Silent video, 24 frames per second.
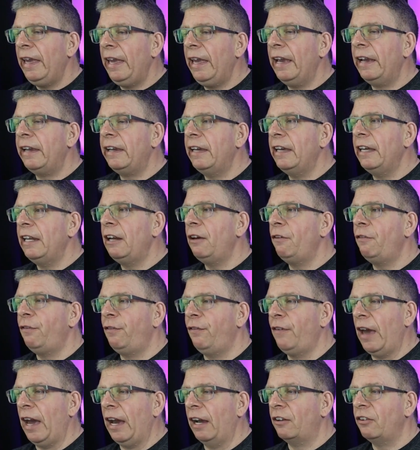It can
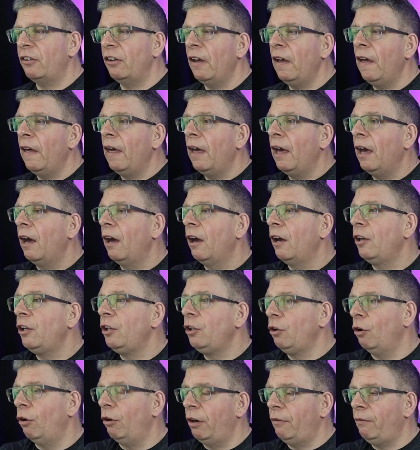affect
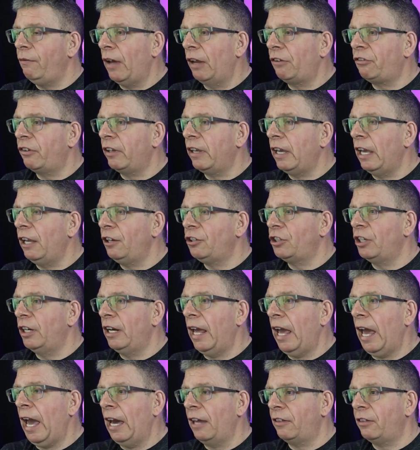your
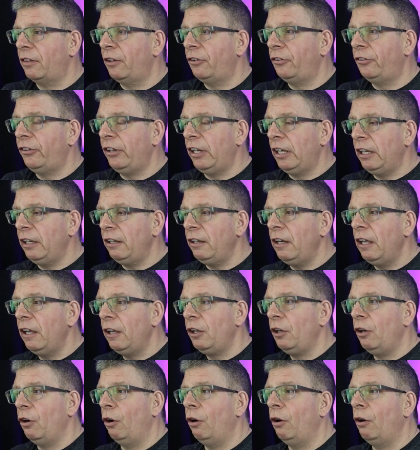investigation at the scene,
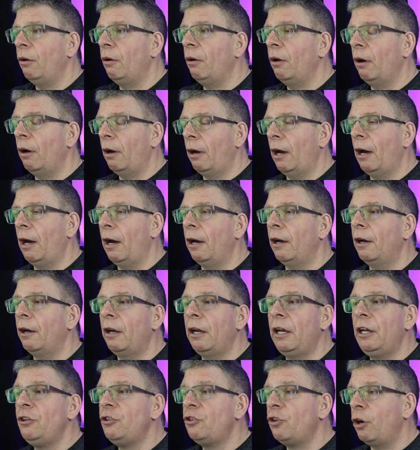your
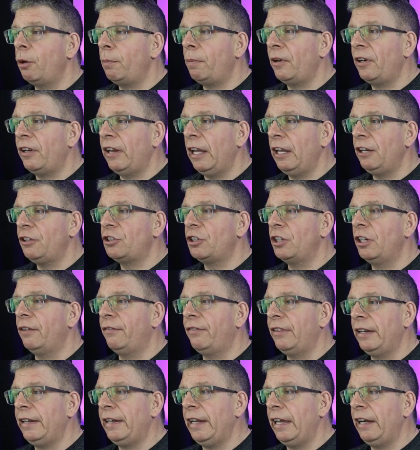interpretation
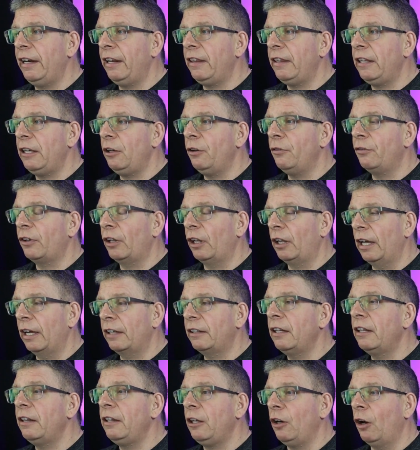of the data that you've
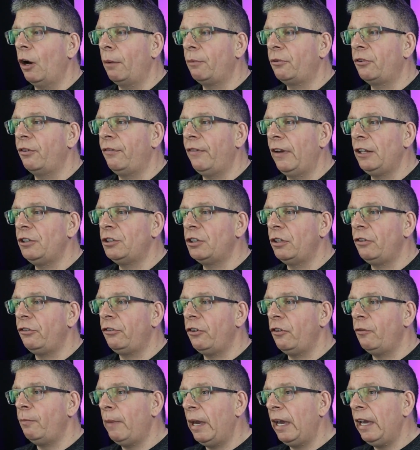collected and the
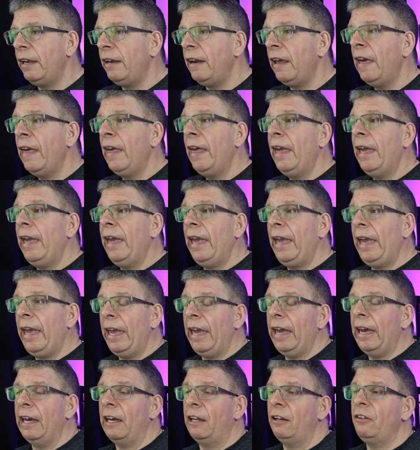observations you've made,
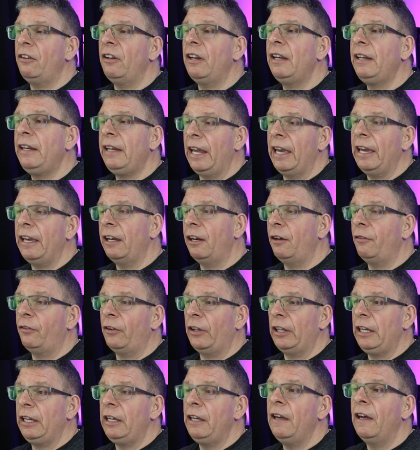and
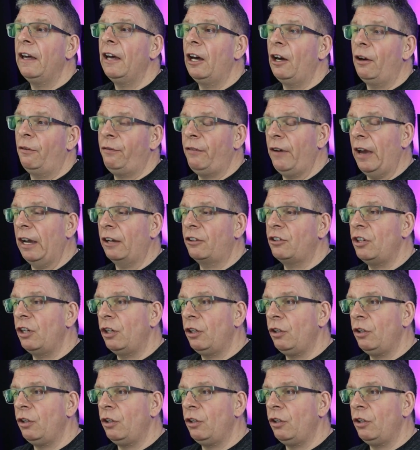negatively affect